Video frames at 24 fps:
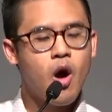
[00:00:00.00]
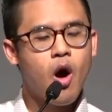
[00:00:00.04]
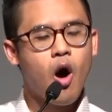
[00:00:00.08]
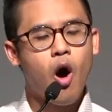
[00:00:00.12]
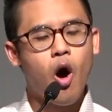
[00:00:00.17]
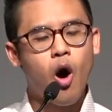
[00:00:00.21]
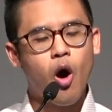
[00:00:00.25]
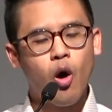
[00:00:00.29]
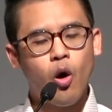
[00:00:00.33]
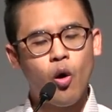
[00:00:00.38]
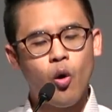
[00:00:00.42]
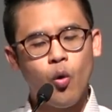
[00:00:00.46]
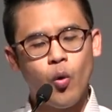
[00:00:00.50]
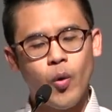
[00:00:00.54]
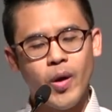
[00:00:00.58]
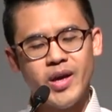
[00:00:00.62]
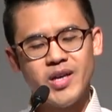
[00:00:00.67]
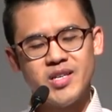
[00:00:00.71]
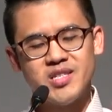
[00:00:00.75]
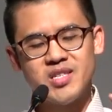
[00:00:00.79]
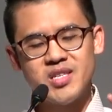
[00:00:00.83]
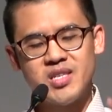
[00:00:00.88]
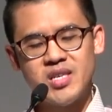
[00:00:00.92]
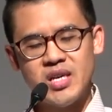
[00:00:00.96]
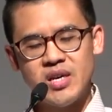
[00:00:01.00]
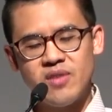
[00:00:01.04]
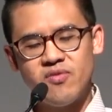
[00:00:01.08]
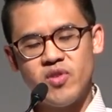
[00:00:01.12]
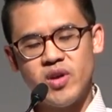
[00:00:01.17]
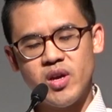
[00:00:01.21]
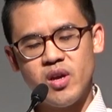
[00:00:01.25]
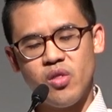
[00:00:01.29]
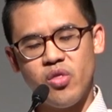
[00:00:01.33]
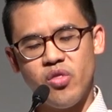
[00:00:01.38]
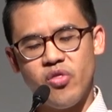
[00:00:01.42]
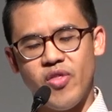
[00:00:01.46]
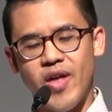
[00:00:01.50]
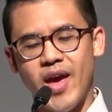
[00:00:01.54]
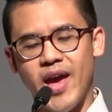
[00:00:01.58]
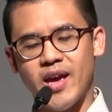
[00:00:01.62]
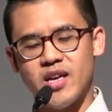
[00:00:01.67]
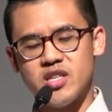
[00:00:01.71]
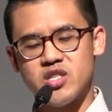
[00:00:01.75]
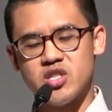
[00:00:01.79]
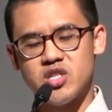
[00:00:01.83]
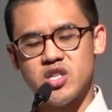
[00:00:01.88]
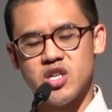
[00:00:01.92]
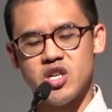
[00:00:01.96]
Always giving
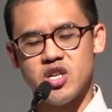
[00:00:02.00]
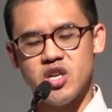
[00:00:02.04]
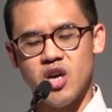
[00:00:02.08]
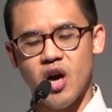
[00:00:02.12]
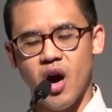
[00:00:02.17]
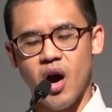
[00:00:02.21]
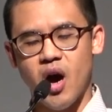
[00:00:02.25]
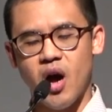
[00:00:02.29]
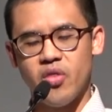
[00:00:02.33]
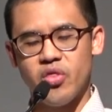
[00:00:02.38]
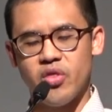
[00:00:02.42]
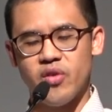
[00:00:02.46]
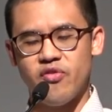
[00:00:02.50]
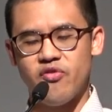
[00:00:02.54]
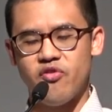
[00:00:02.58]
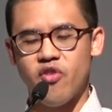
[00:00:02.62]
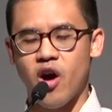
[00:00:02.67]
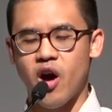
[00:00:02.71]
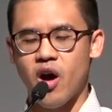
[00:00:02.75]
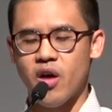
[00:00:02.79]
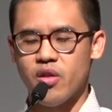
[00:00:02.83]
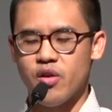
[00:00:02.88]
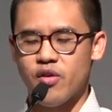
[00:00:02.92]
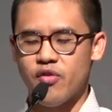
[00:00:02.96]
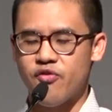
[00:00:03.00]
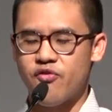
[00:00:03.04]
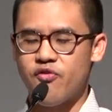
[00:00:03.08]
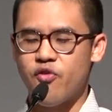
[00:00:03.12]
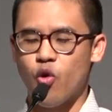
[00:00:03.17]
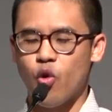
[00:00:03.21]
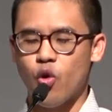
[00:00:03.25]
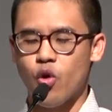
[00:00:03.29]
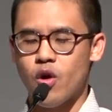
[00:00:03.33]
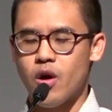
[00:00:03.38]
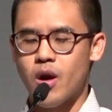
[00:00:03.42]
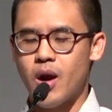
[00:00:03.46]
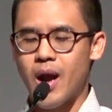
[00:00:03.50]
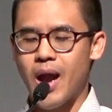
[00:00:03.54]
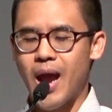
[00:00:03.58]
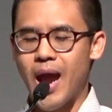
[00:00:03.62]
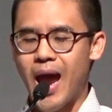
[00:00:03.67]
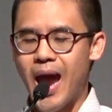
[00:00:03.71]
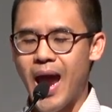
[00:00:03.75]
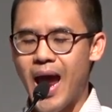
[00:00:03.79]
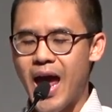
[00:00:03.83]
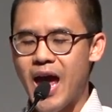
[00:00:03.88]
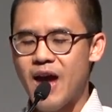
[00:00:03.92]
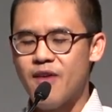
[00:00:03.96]
thanks to God the Father for
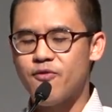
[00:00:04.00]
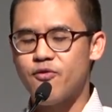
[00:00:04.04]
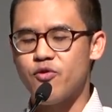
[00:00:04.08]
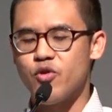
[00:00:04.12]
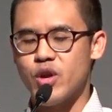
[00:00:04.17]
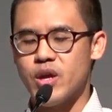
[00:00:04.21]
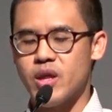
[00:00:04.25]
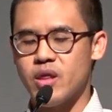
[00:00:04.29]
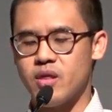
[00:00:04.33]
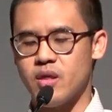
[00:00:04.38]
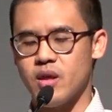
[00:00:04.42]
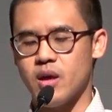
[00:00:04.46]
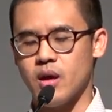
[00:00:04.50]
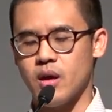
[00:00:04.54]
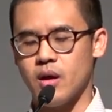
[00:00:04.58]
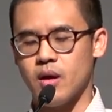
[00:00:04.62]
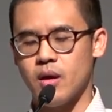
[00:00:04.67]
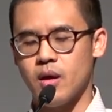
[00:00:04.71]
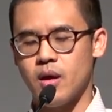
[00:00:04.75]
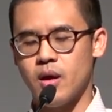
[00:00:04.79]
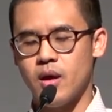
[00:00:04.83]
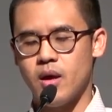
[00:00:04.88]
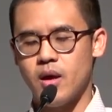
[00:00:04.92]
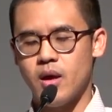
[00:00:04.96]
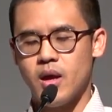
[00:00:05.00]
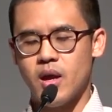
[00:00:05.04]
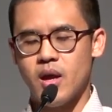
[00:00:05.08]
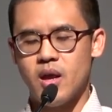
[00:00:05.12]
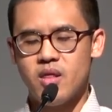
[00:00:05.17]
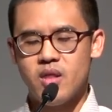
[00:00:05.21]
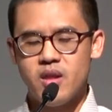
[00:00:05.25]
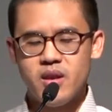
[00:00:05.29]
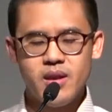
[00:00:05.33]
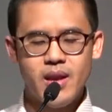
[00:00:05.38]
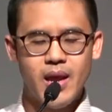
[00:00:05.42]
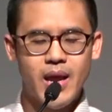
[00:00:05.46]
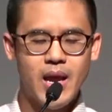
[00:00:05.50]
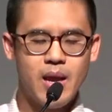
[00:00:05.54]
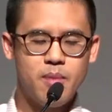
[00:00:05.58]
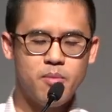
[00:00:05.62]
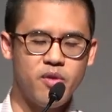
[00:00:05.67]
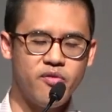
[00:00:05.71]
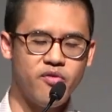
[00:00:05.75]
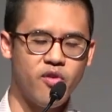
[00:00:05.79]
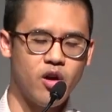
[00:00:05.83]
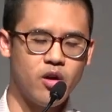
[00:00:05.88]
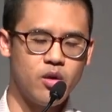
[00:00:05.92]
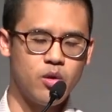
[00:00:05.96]
everything in the name
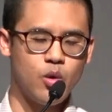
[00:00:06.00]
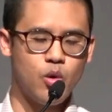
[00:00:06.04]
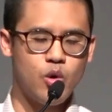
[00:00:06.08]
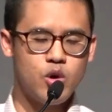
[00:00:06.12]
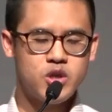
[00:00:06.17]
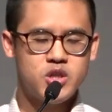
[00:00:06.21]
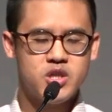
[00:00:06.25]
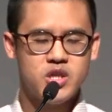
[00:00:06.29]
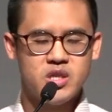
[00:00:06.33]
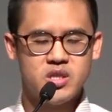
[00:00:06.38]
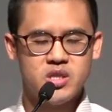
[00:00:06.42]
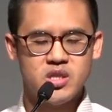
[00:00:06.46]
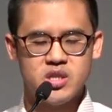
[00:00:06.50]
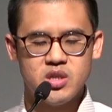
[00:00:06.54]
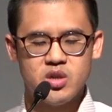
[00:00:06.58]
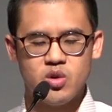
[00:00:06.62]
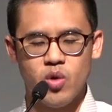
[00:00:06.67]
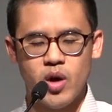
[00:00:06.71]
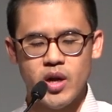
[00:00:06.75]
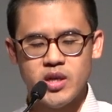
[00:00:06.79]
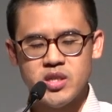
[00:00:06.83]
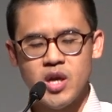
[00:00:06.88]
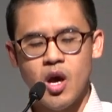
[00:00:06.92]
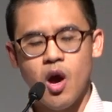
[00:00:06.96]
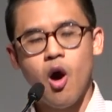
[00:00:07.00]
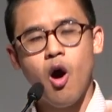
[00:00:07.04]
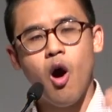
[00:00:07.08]
of our Lord Jesus Christ.